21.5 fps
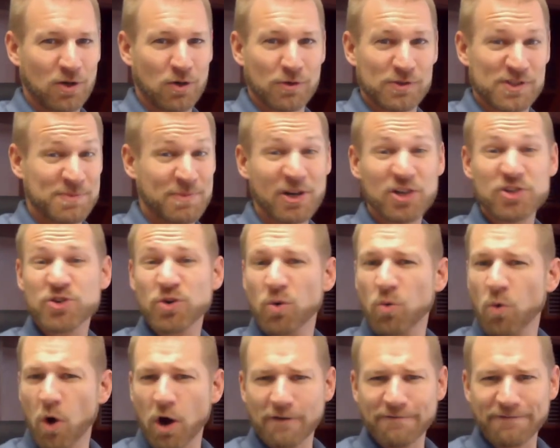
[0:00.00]
spiritual
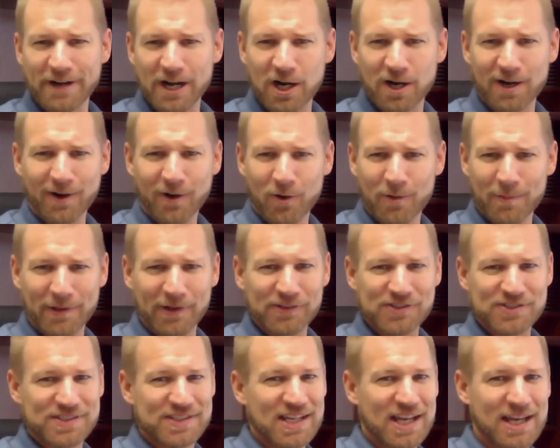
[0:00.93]
warfare
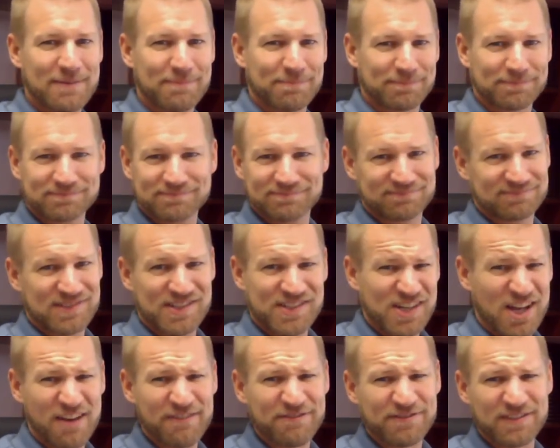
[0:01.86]
almost type
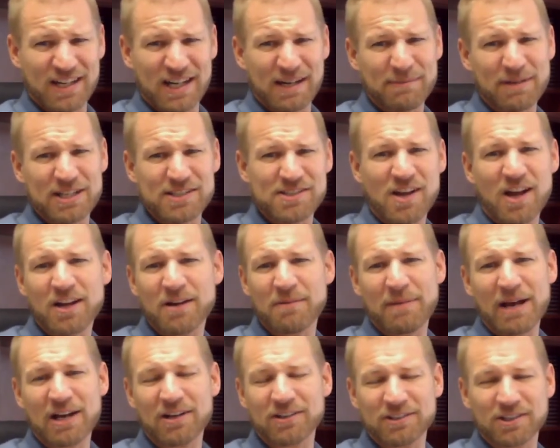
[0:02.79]
stuff that I'm going to talk
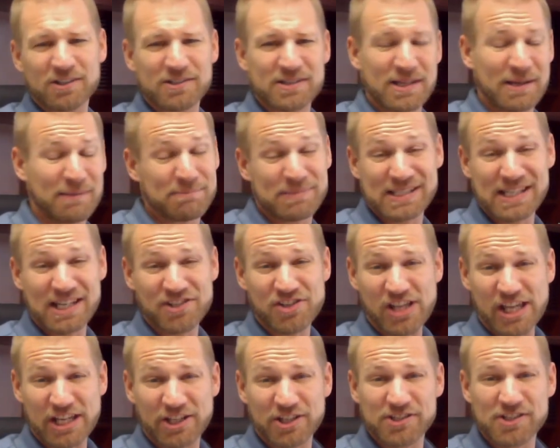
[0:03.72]
about, or that
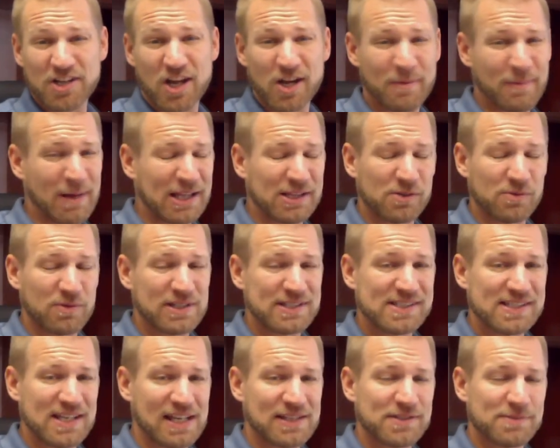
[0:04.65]
potentially I can talk about, that what
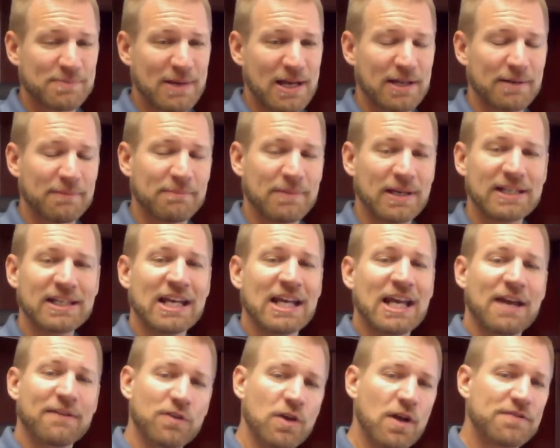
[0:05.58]
sounds about. But
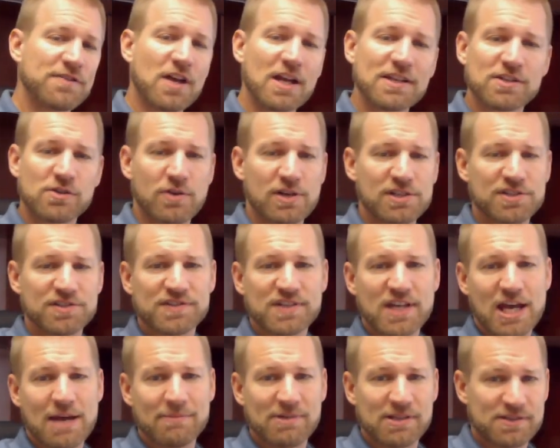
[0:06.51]
if you have thoughts, questions,
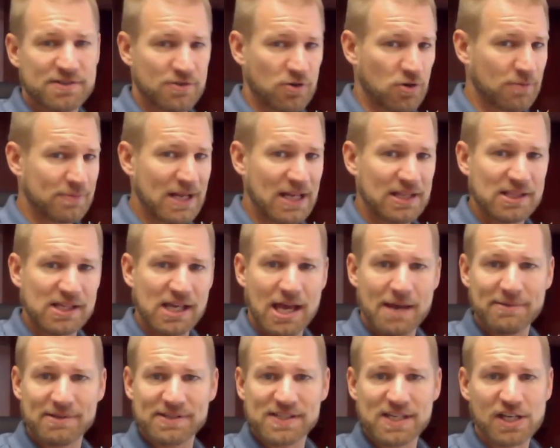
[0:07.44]
comments, throw them down in the
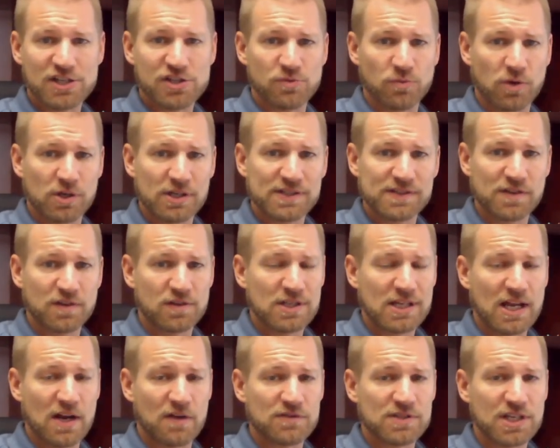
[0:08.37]
comment section. We'll continue the
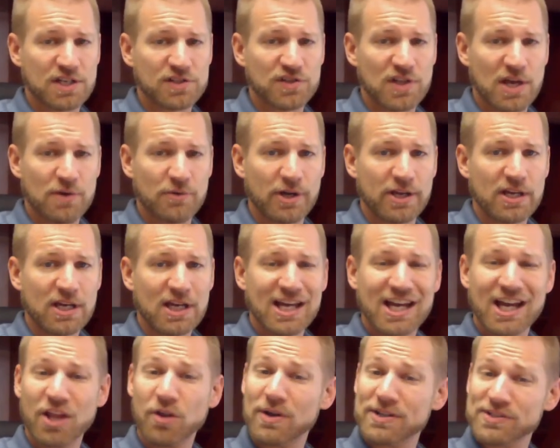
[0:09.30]
conversation that way.
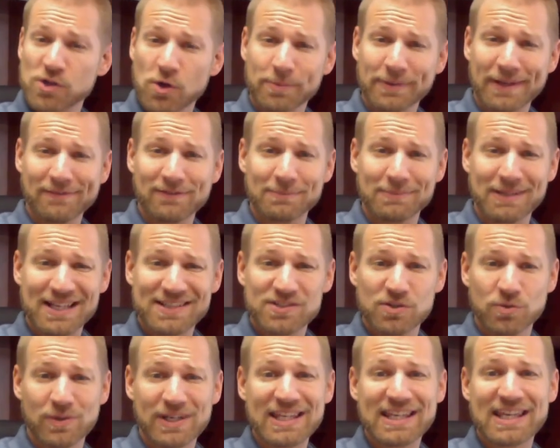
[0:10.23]
Otherwise, I hope you have a
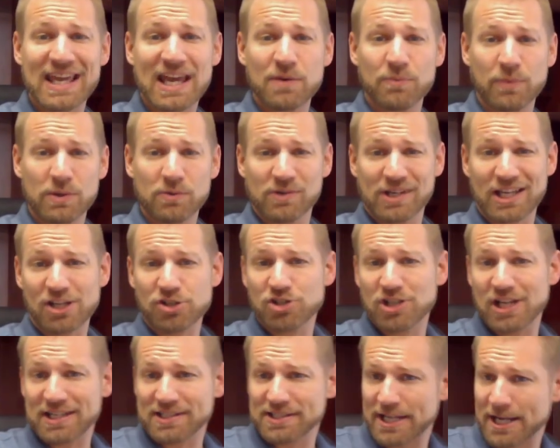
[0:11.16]
blessed week, and we will catch
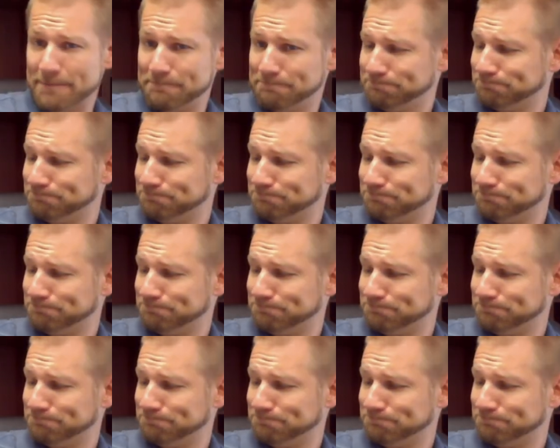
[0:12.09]
you next time.